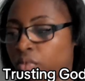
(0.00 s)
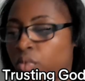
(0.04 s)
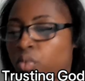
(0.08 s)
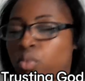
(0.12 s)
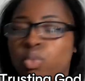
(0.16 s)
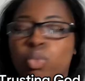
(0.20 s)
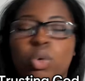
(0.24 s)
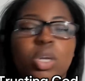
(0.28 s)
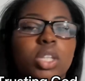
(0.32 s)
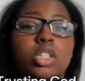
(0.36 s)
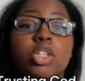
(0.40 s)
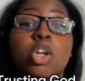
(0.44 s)

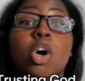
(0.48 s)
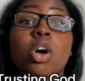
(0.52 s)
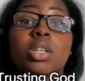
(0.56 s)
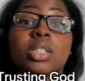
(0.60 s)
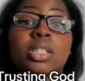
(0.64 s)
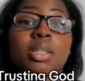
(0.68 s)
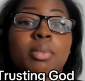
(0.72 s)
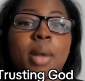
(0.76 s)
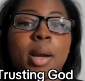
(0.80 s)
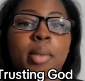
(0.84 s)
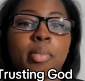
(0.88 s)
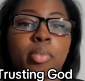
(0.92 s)
what
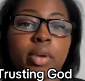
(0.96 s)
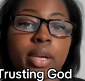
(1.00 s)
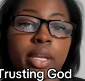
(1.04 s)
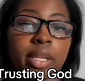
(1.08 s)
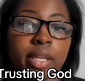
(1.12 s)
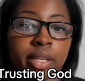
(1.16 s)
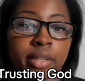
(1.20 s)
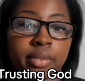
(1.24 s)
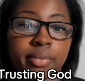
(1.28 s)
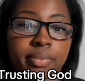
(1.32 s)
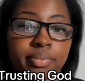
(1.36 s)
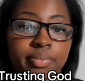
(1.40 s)
laws am I
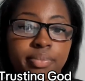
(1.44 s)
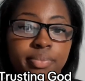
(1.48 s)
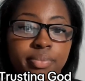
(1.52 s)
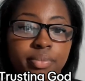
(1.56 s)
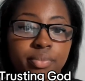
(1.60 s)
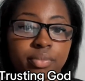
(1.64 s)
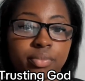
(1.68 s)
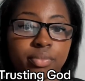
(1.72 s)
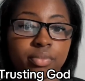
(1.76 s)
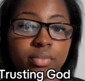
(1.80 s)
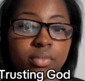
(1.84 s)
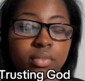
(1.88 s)
breaking?
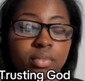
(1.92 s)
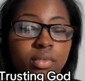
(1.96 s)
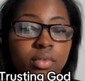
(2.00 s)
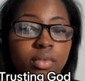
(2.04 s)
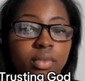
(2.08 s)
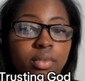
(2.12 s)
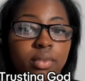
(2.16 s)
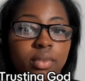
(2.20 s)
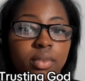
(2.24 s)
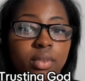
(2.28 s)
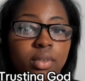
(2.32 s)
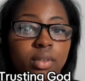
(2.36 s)

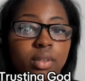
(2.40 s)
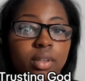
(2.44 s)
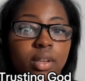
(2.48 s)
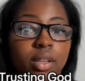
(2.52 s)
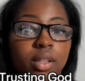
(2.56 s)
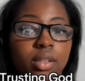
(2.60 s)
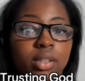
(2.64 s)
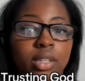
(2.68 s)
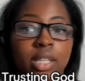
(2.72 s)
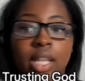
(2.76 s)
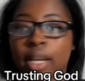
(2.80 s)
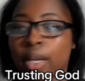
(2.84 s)

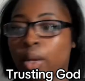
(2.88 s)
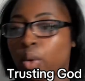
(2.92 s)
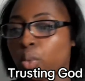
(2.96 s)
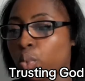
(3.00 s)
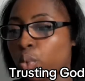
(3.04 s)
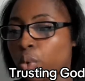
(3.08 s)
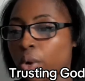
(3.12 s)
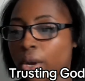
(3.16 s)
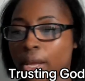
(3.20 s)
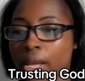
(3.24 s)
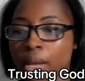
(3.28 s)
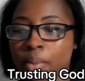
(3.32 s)
Like,
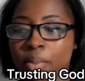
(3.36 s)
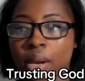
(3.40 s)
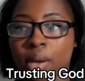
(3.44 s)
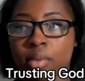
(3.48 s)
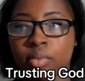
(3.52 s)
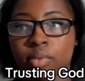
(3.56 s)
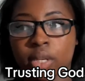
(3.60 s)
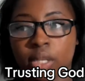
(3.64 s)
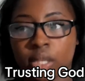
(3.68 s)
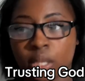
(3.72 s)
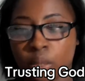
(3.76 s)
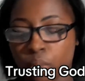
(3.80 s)
what am I
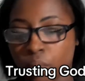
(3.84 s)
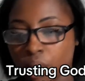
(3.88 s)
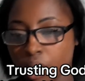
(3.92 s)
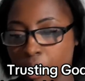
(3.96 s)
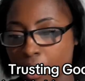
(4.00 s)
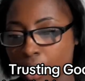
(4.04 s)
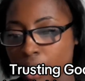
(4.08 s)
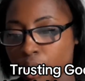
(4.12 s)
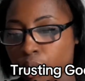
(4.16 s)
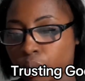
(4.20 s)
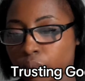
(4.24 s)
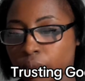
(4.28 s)
breaking? What
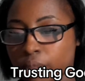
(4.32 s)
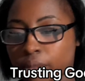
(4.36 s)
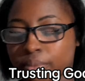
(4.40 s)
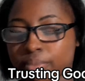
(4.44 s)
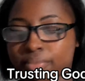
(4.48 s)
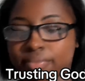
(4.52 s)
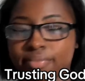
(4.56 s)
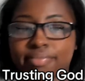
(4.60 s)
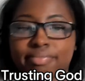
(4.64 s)
am I doing?